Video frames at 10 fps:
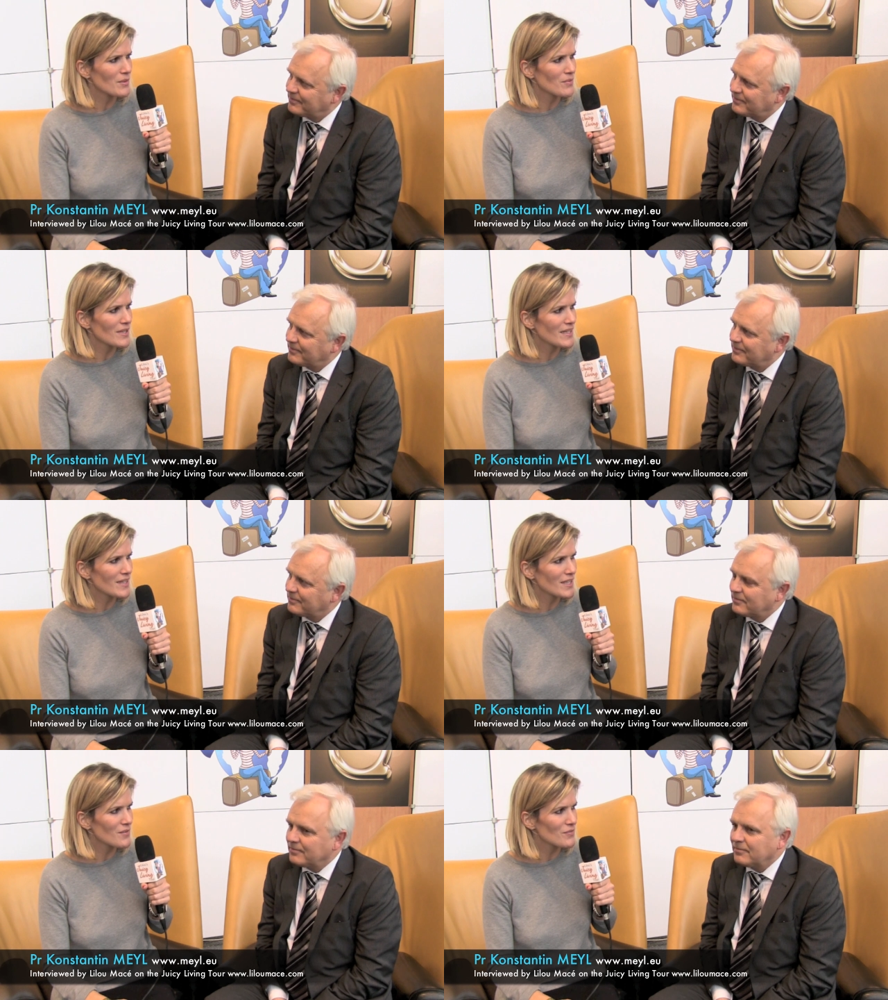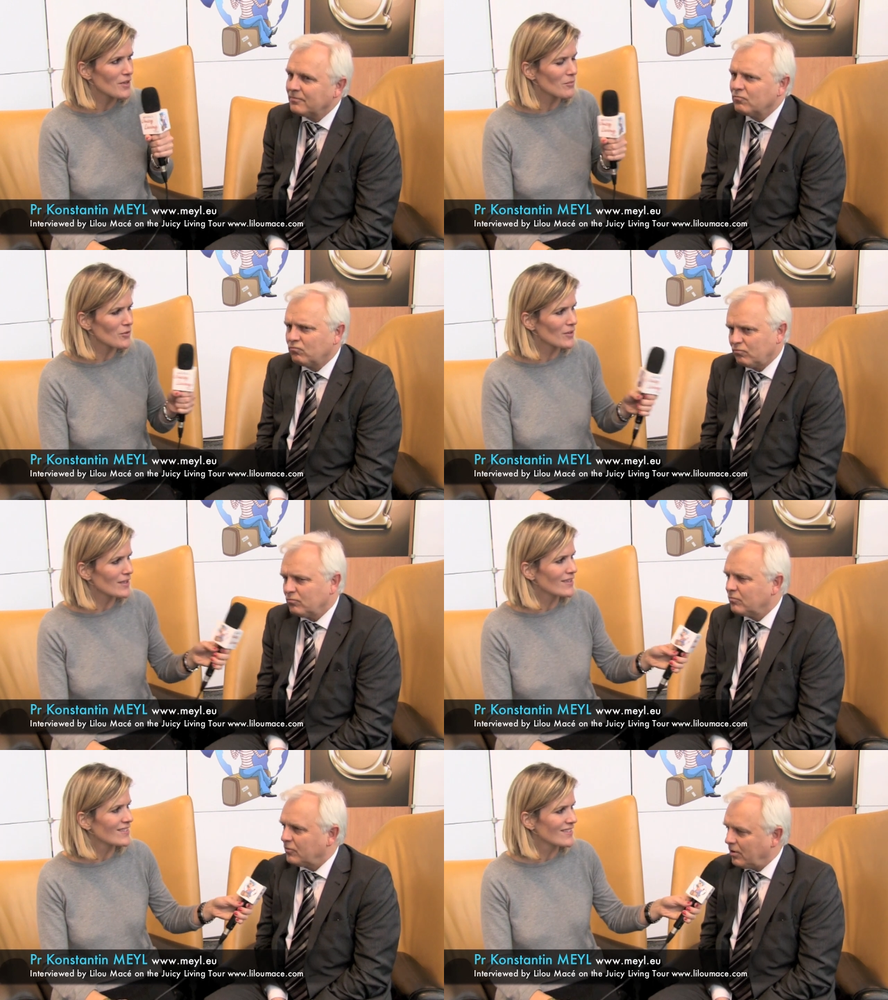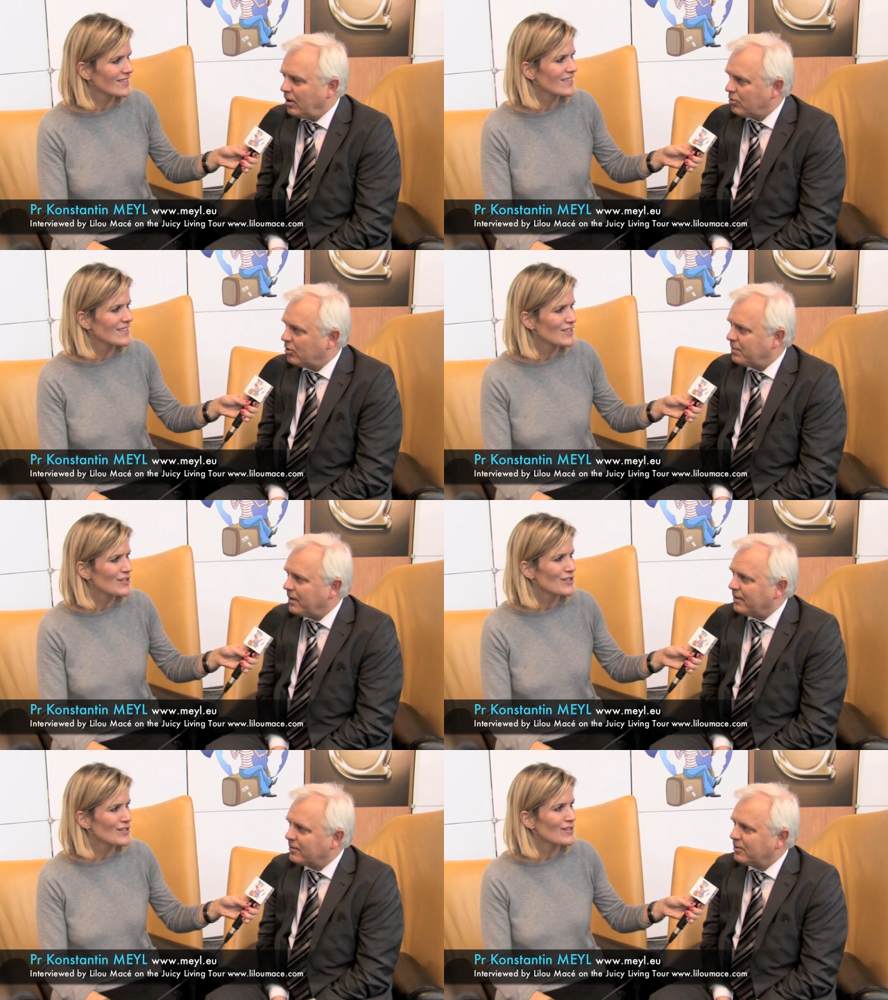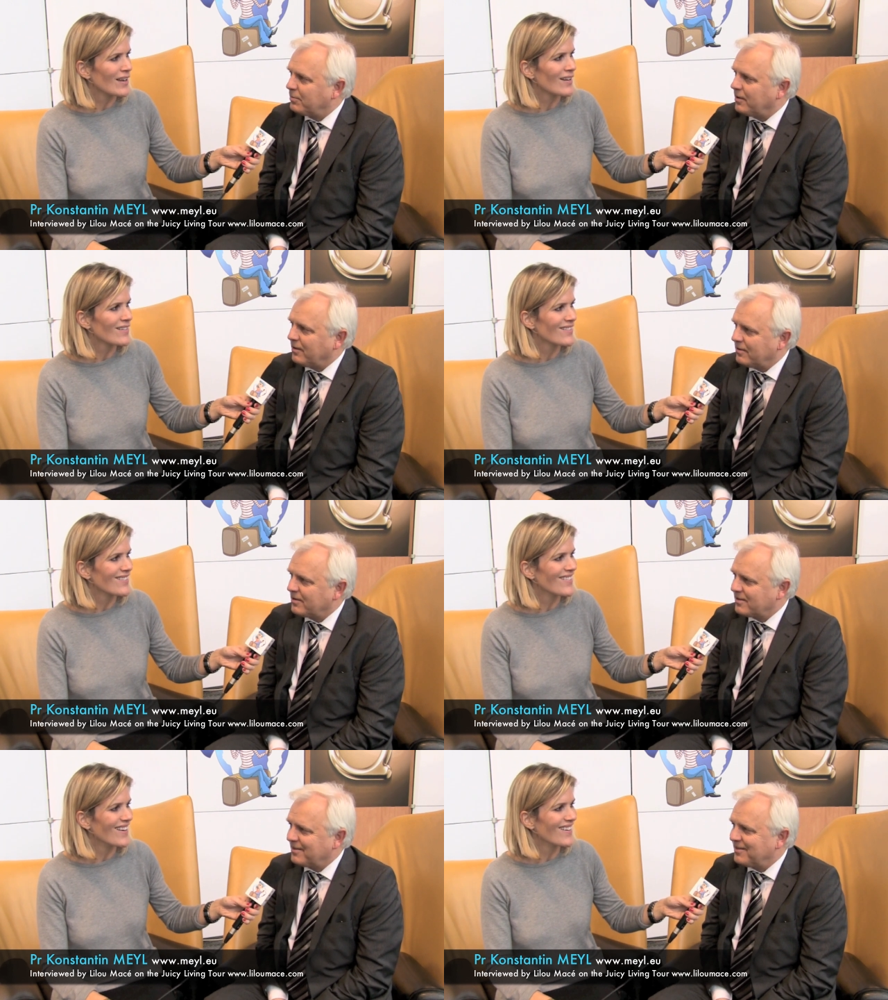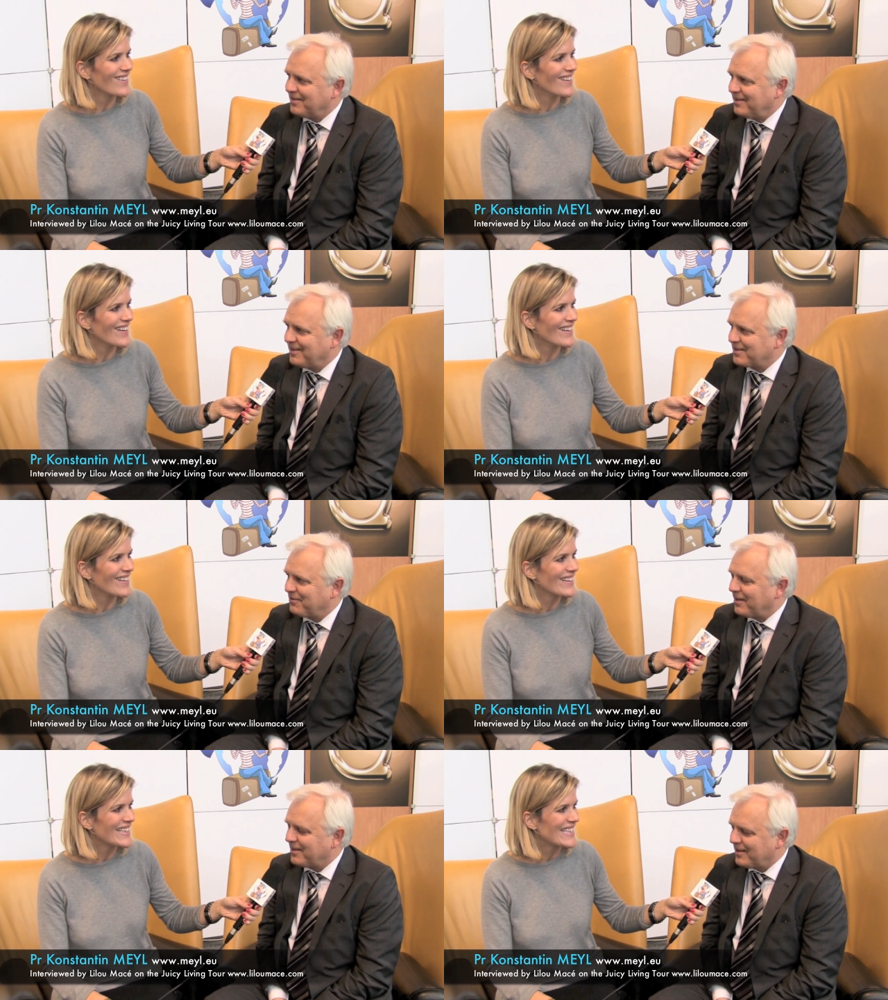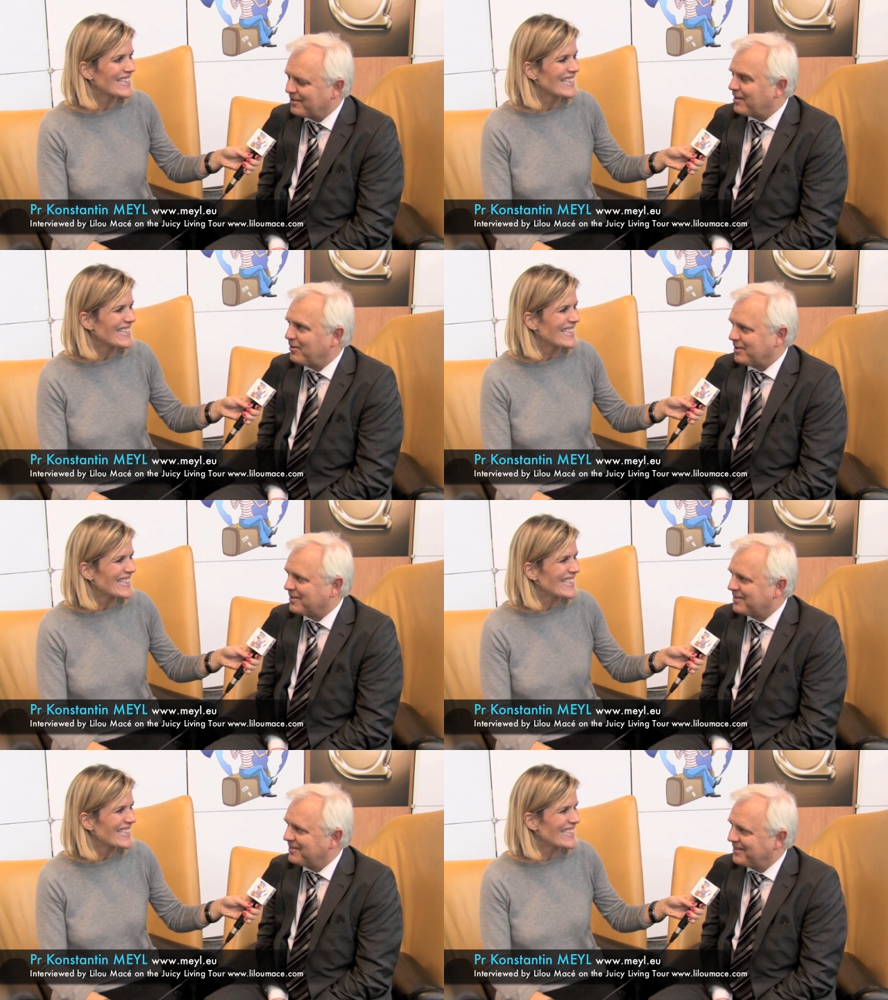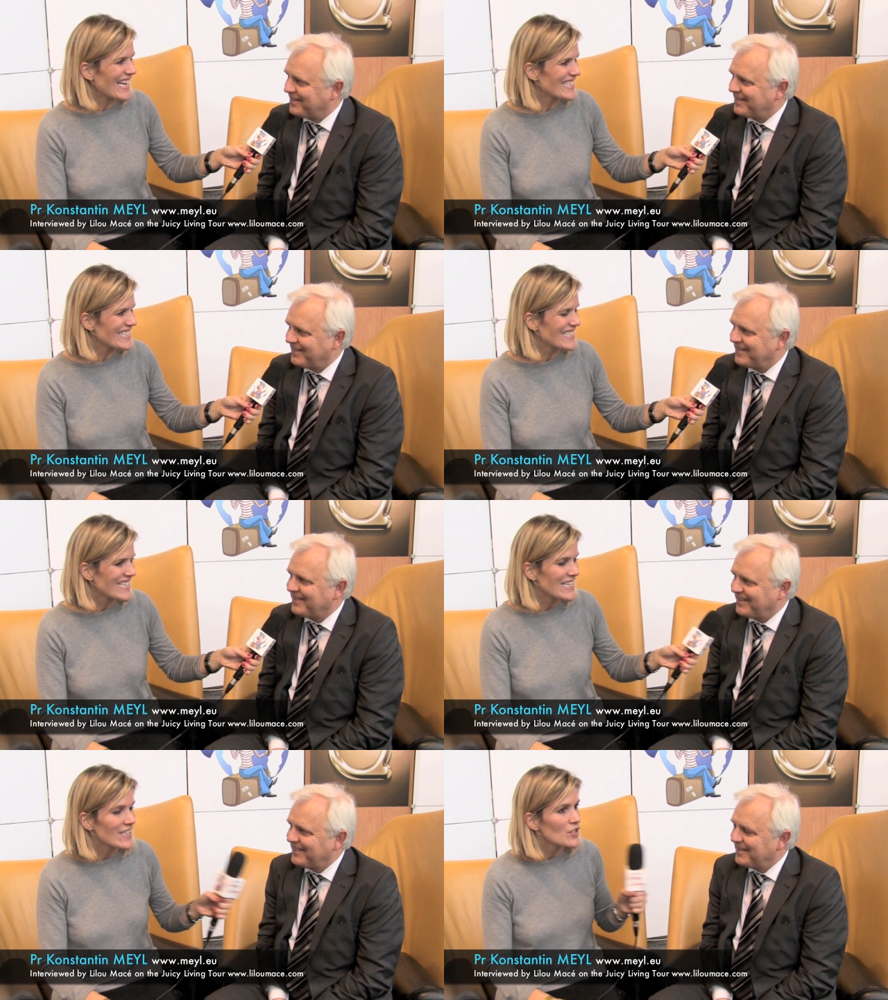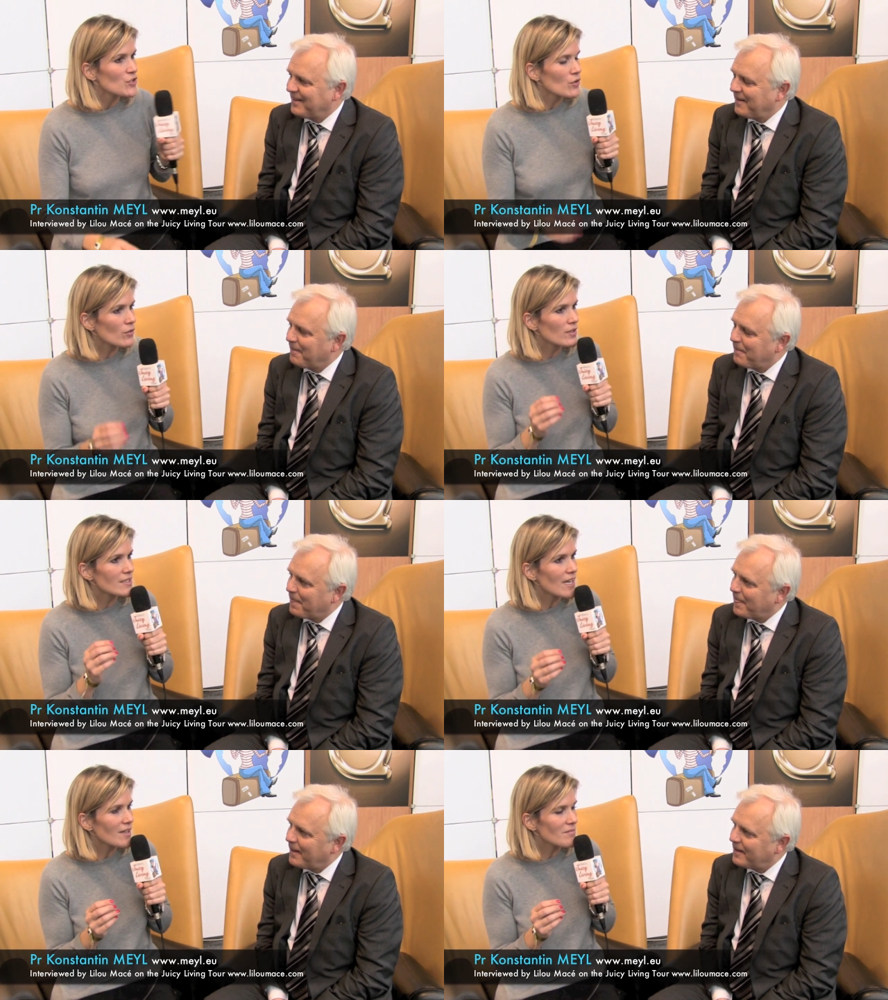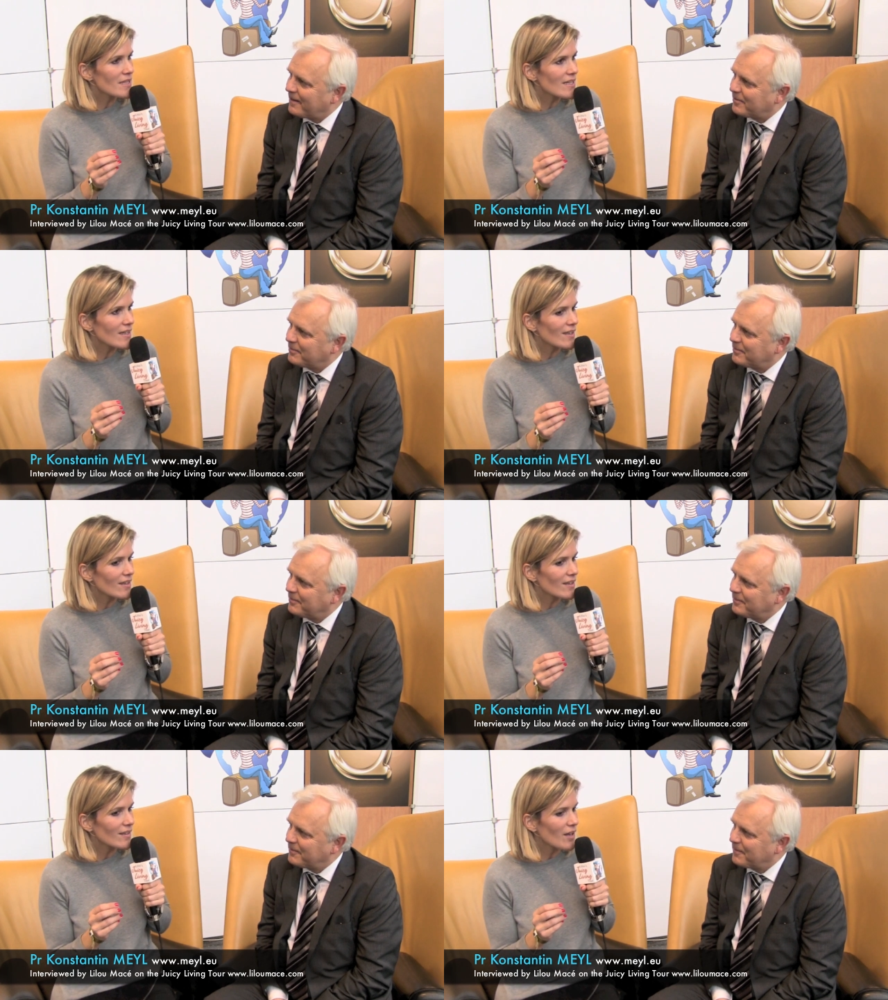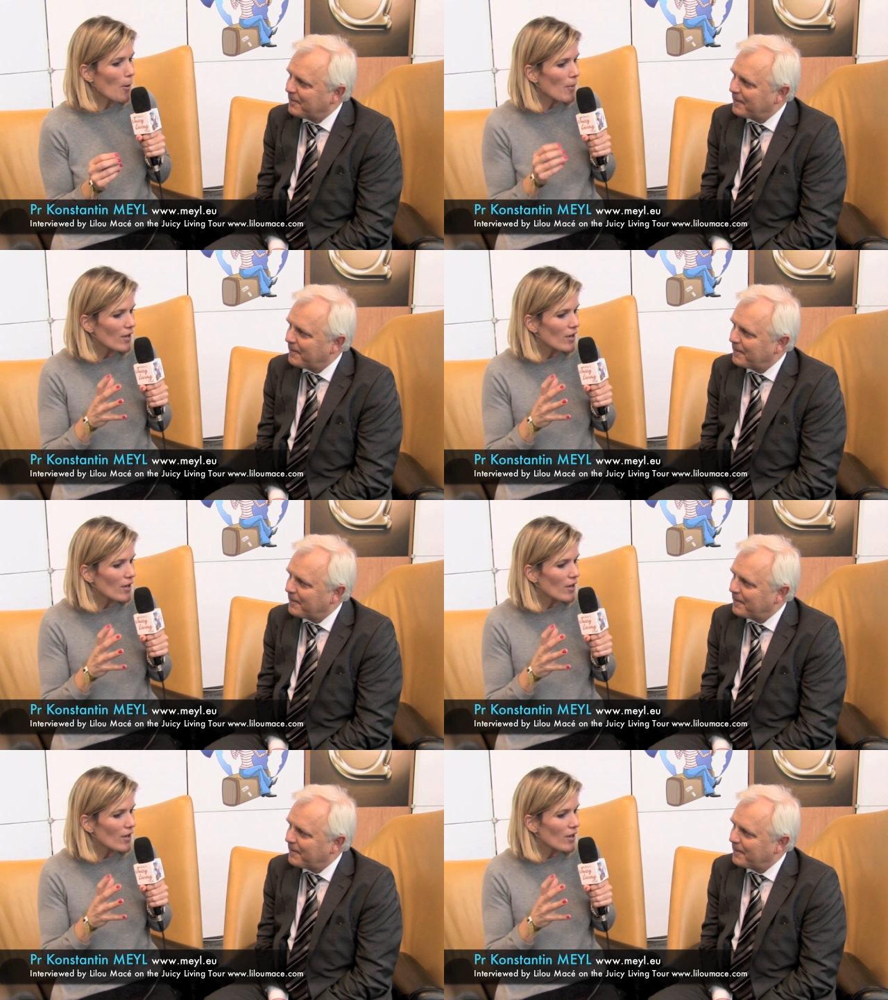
Speaker 1: people, I think, if not more.
Speaker 2: Huh? could be, could be. It's, uh, it's, very crowded.
Speaker 1: Yes. So tell me uh, a,